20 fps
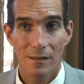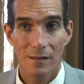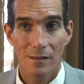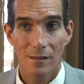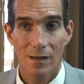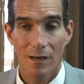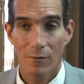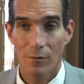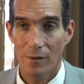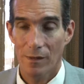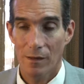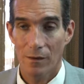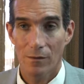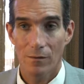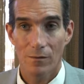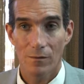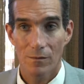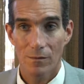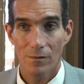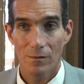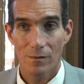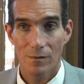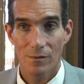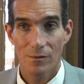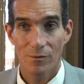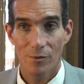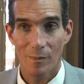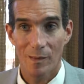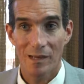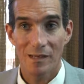not without
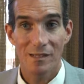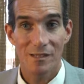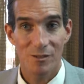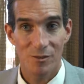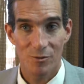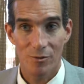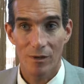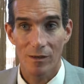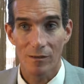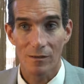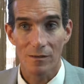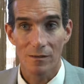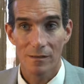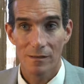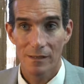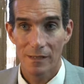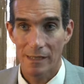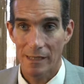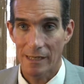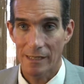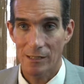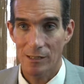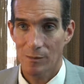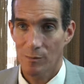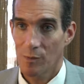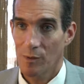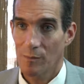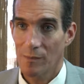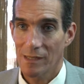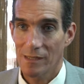tremendous struggle. And I
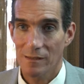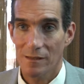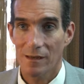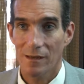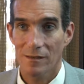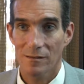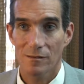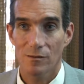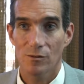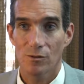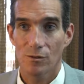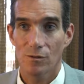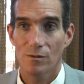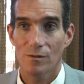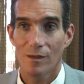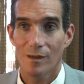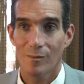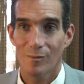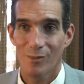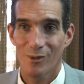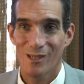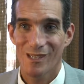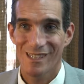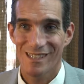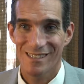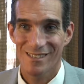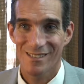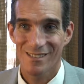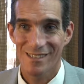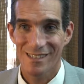just put my socks and shoes on pretty
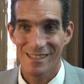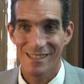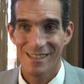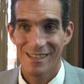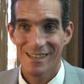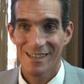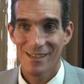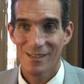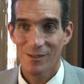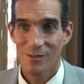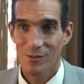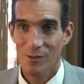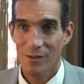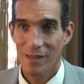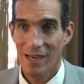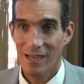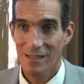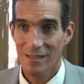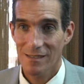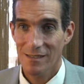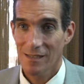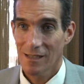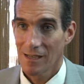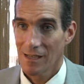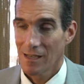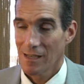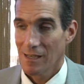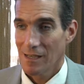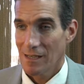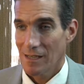easily. So that's
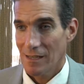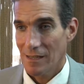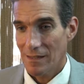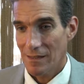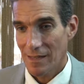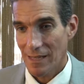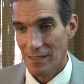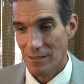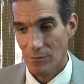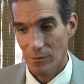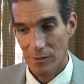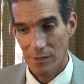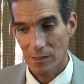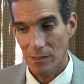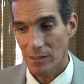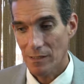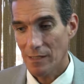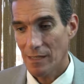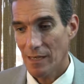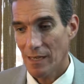really good.